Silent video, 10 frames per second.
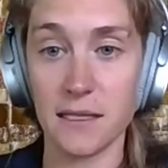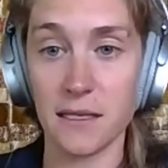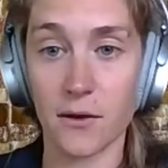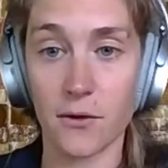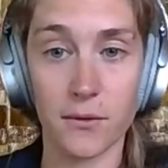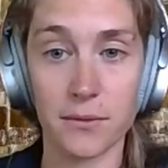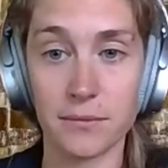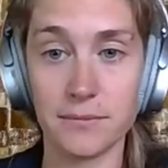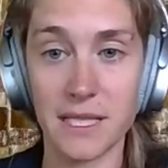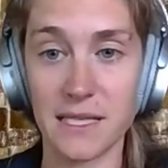you know,
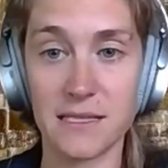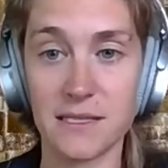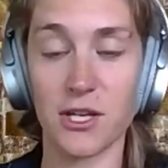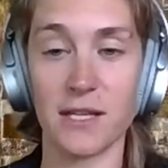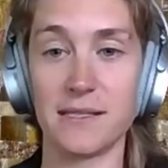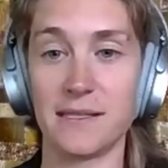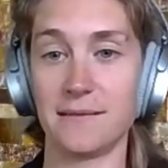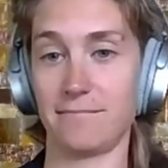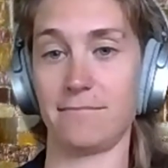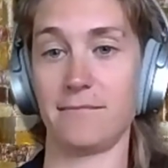this just
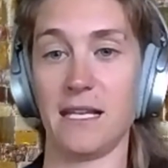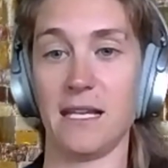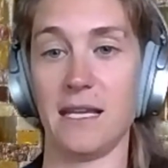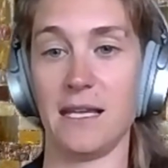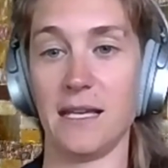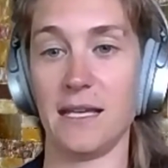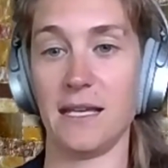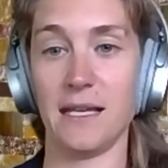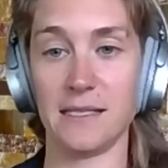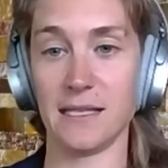
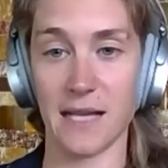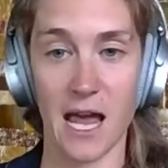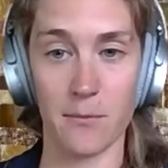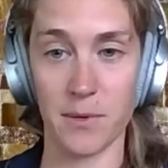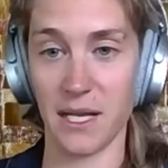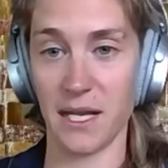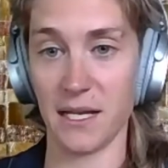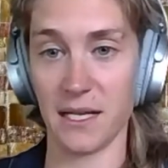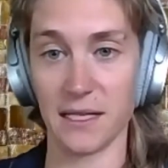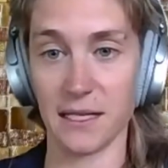isn't
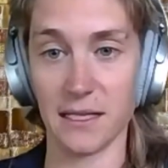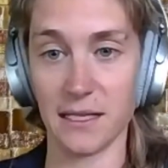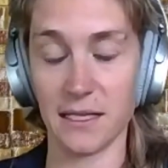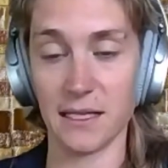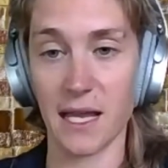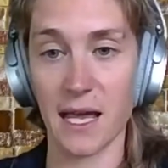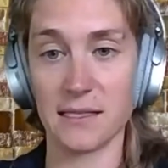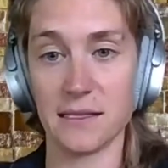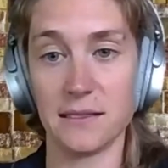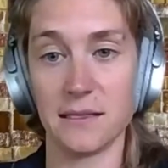happening, and it
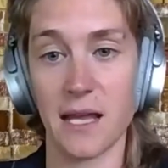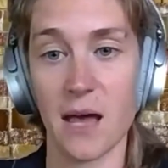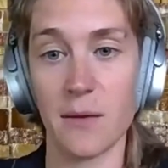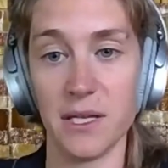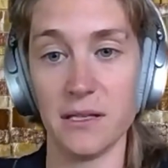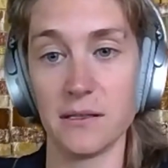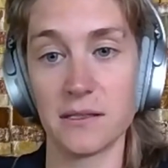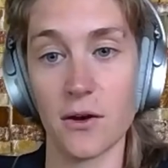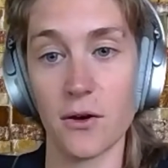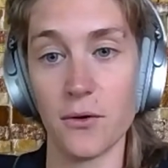hasn't happened.
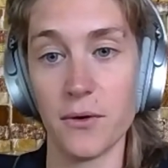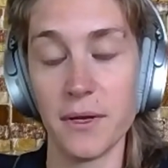So